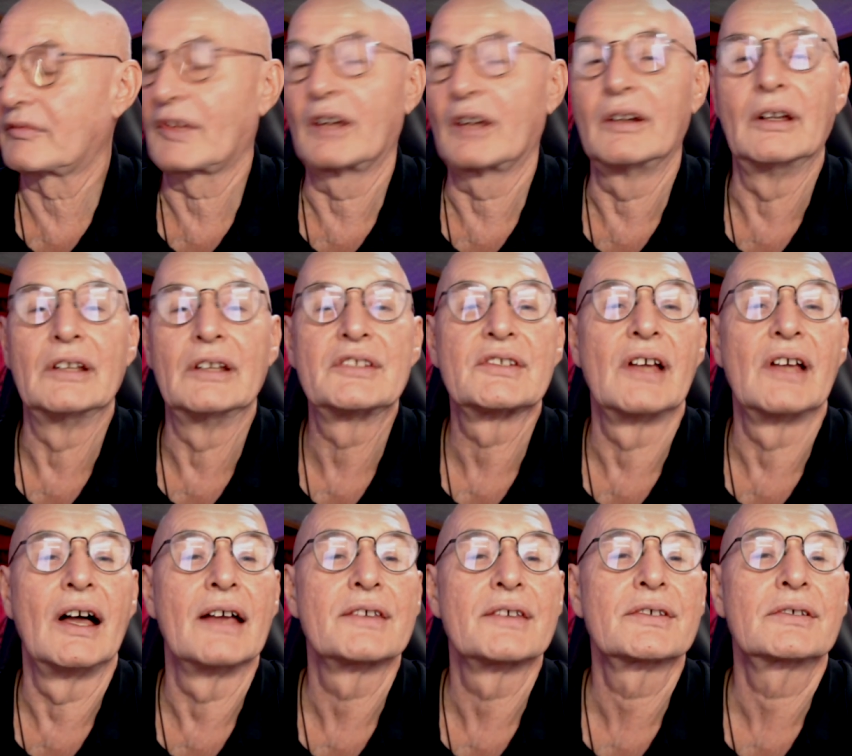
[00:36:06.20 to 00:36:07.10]
let's
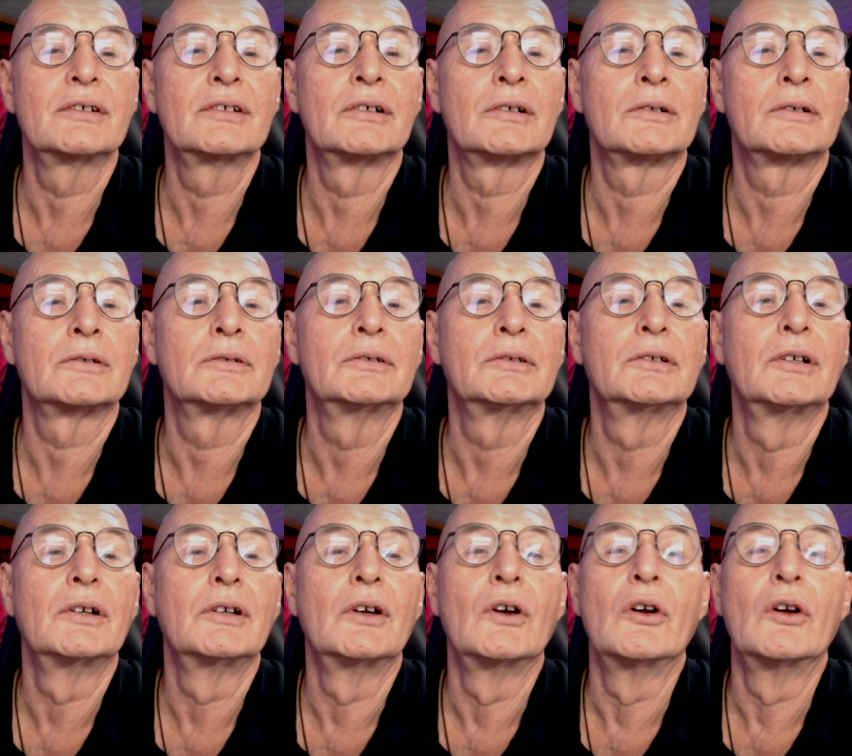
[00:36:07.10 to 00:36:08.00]
ask, uh,
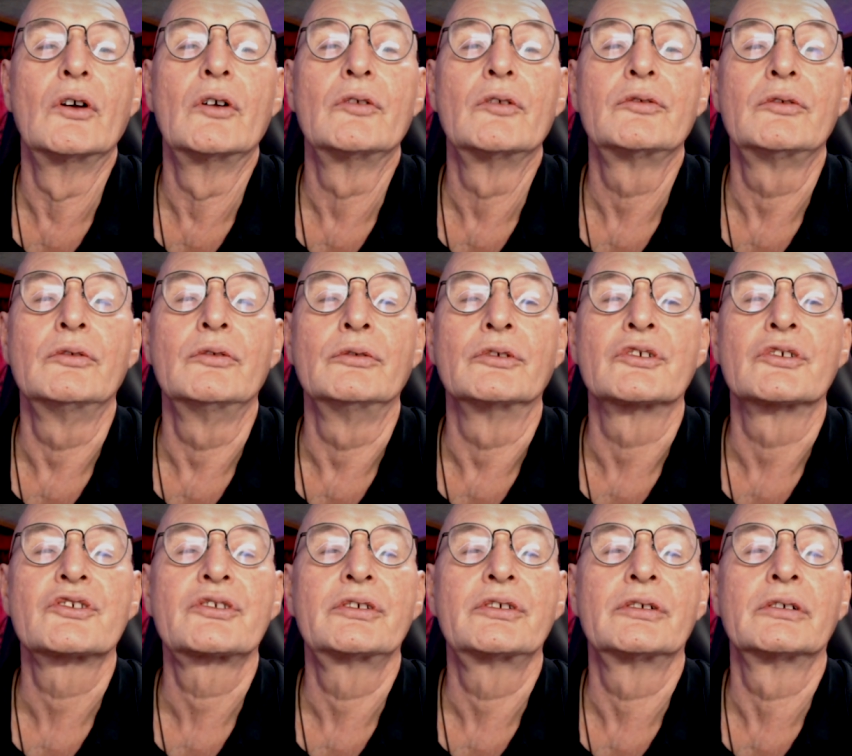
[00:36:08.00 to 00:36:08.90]
do you
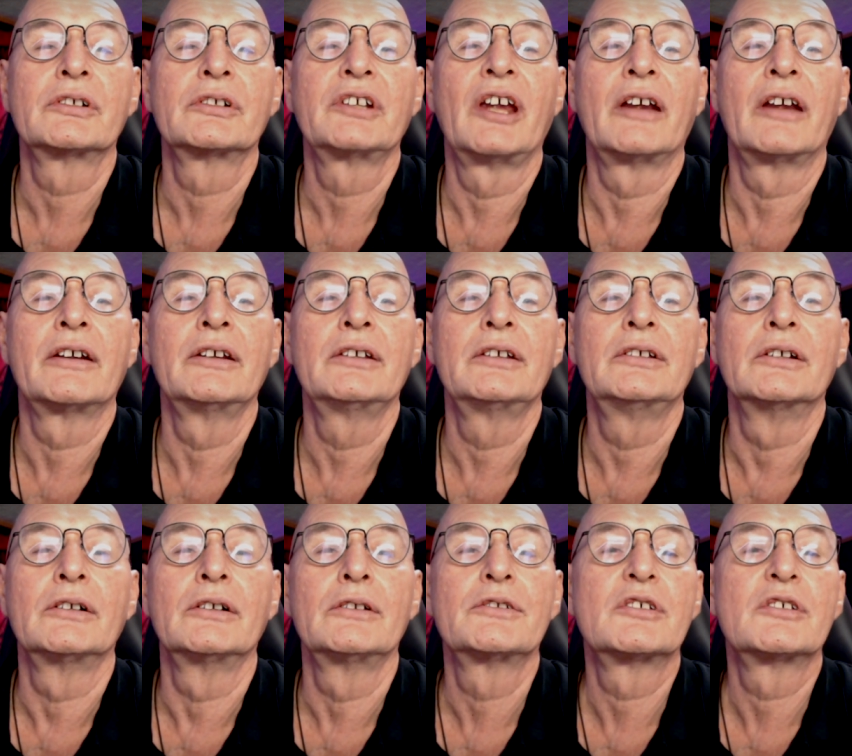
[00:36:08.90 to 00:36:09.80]
still carry
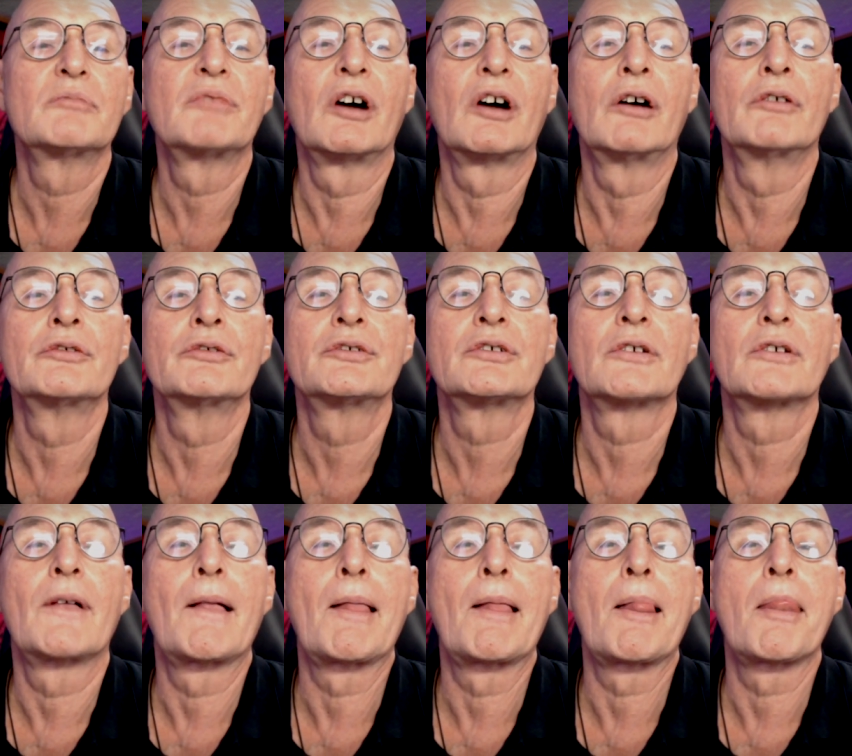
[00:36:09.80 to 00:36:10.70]
guilt about
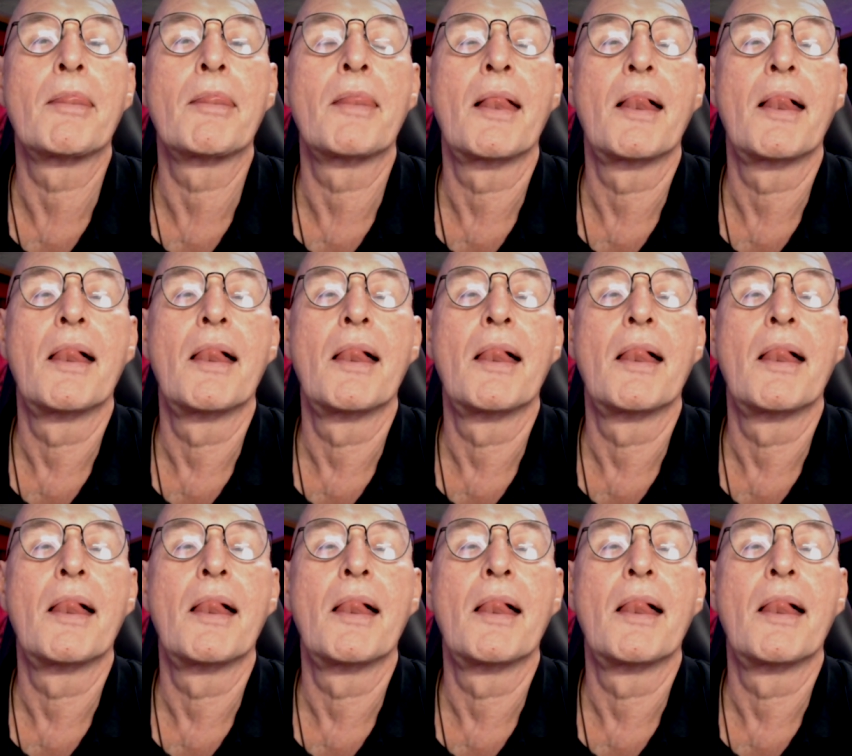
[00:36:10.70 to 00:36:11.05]
um,